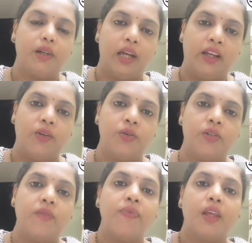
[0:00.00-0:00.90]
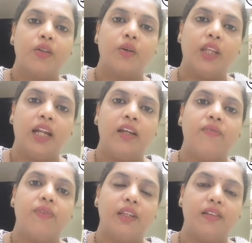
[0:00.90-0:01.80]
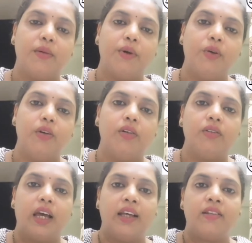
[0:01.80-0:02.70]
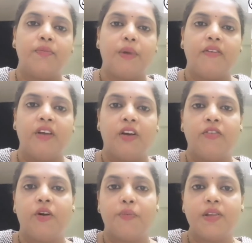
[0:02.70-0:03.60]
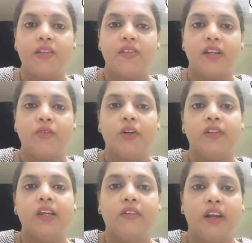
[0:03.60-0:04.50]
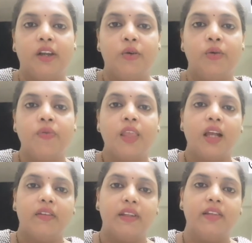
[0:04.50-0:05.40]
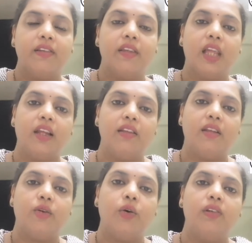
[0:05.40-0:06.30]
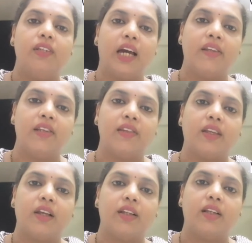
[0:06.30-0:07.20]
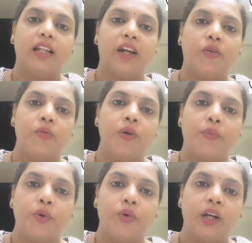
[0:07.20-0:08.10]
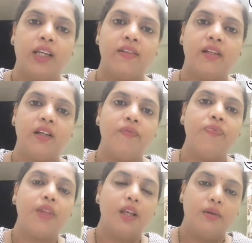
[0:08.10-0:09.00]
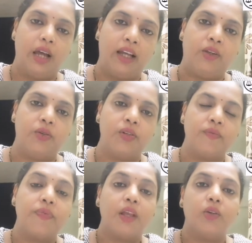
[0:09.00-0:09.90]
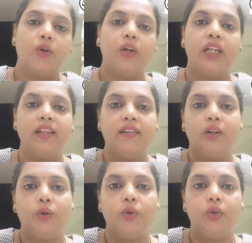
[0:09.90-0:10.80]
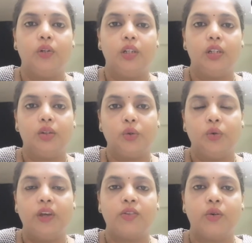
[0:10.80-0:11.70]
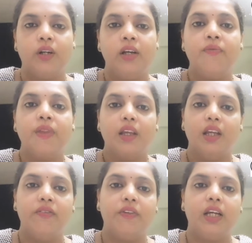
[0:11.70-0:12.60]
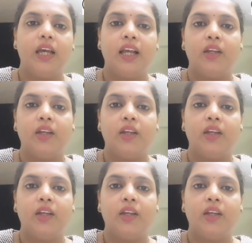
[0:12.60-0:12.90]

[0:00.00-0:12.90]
accused, so that this amount as a way of compensation was never due, since there is no charges that could be proved against the accused. So it is a two-way sword. If the